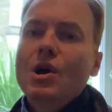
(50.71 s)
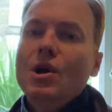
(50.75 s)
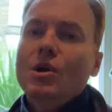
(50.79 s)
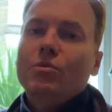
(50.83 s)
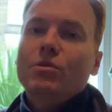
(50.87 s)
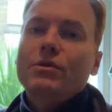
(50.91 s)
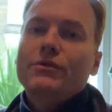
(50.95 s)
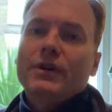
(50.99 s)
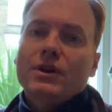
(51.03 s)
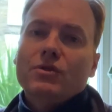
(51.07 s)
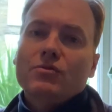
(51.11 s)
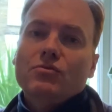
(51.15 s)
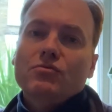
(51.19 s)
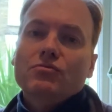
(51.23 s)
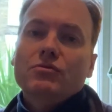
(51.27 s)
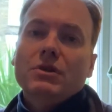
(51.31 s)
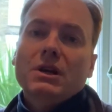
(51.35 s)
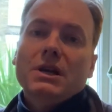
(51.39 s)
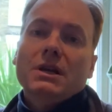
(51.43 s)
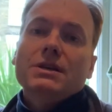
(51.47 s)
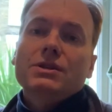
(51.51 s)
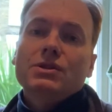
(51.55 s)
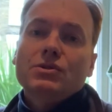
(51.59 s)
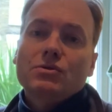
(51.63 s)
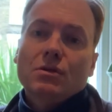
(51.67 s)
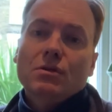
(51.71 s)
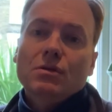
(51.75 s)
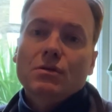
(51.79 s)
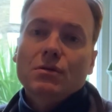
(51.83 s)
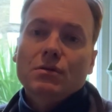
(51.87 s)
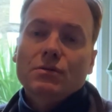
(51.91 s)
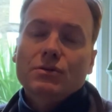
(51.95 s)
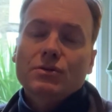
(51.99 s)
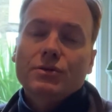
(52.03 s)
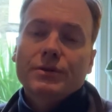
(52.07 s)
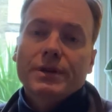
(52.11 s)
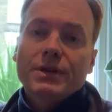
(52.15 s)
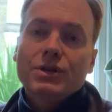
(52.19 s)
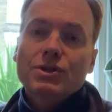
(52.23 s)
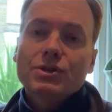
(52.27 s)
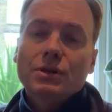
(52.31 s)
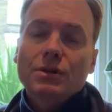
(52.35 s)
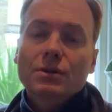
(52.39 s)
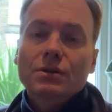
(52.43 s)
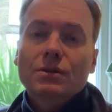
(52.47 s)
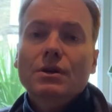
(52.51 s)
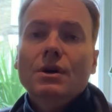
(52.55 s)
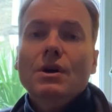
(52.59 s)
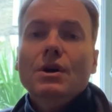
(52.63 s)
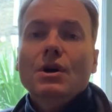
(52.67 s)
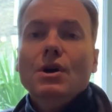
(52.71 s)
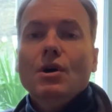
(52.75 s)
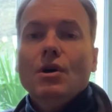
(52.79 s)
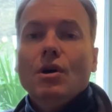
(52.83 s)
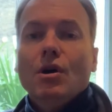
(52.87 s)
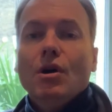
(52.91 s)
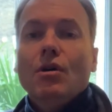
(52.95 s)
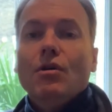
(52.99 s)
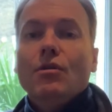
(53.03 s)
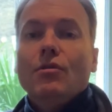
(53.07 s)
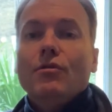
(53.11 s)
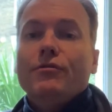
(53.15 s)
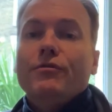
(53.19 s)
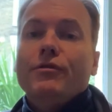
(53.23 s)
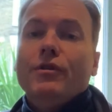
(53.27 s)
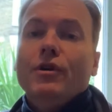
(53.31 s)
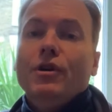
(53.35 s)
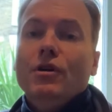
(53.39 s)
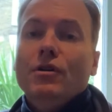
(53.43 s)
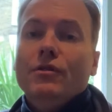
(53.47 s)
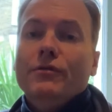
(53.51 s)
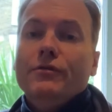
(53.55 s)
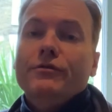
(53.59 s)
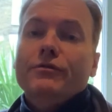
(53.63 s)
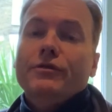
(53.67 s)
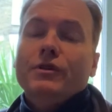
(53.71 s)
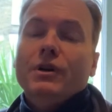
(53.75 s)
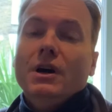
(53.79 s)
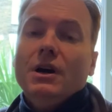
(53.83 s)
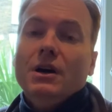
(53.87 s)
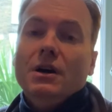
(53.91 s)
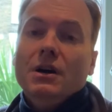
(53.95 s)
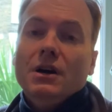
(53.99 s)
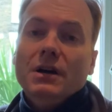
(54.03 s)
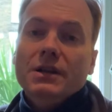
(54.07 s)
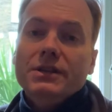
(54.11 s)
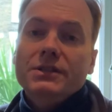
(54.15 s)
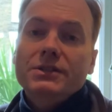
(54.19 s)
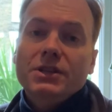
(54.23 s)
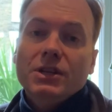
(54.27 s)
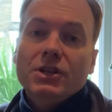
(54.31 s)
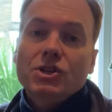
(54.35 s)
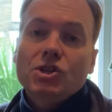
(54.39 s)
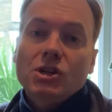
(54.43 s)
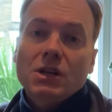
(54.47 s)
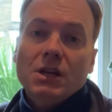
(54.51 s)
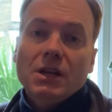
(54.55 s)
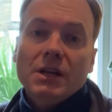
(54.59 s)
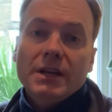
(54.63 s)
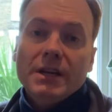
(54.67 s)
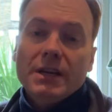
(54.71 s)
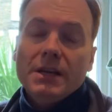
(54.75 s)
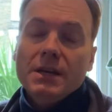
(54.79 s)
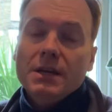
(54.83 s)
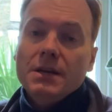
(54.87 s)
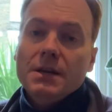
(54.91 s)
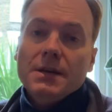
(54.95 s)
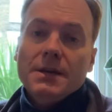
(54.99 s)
we've had a really strong tradition of digital